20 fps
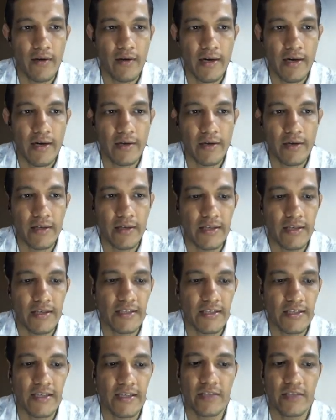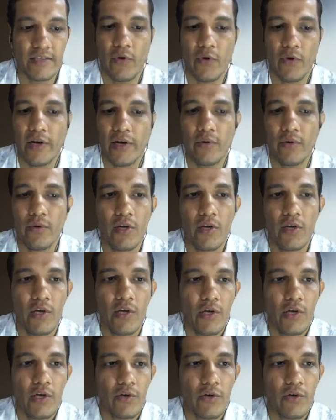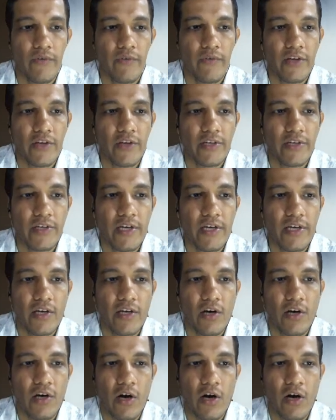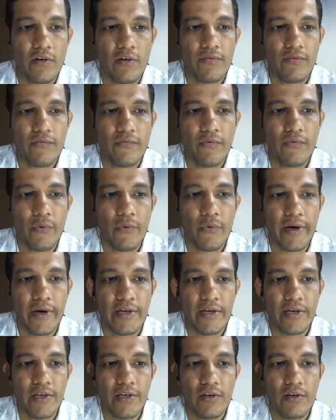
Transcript: Let us consider a small u. So velocity of fluid